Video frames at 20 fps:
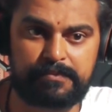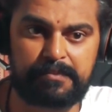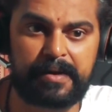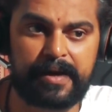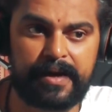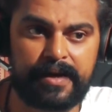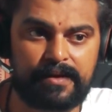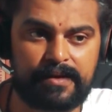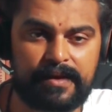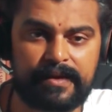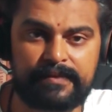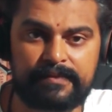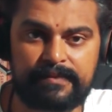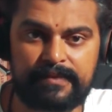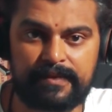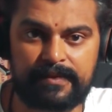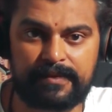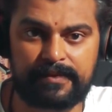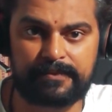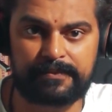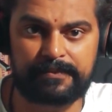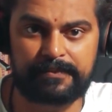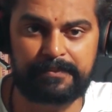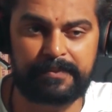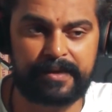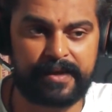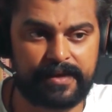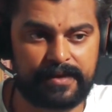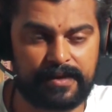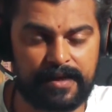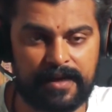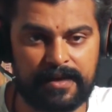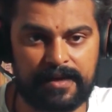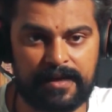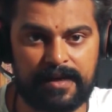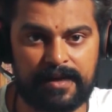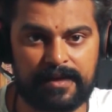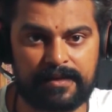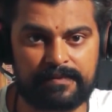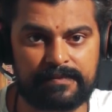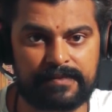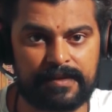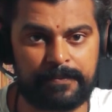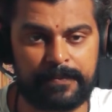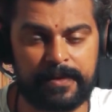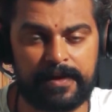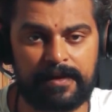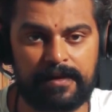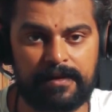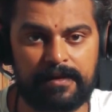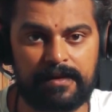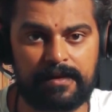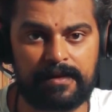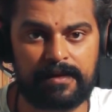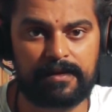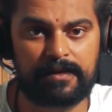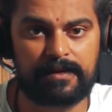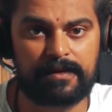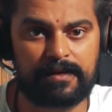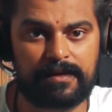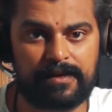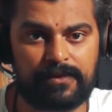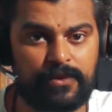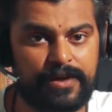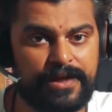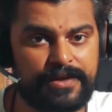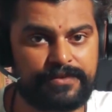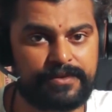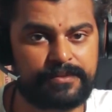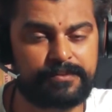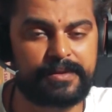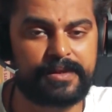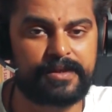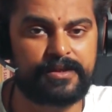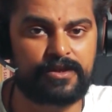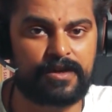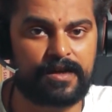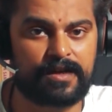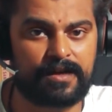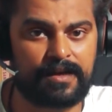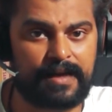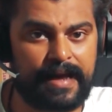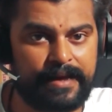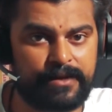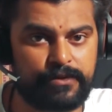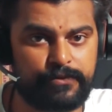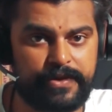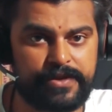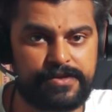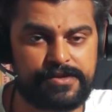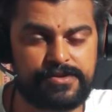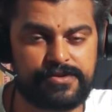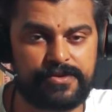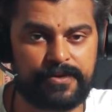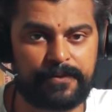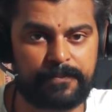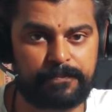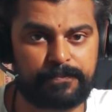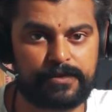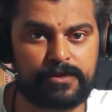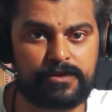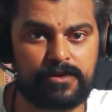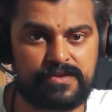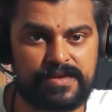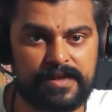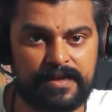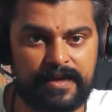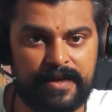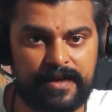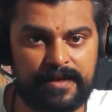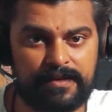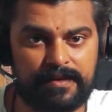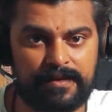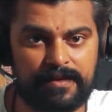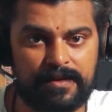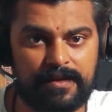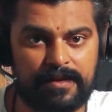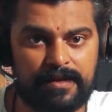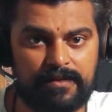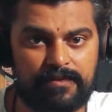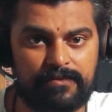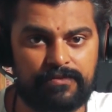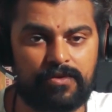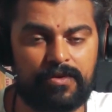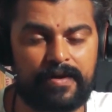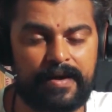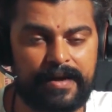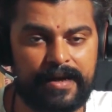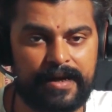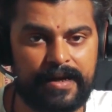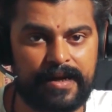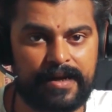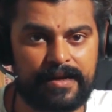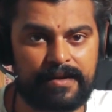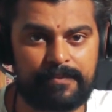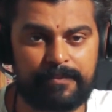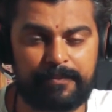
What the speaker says: Be it Hindi, be it Kannada, Tamil, whatever be your language, losing it, forgetting it,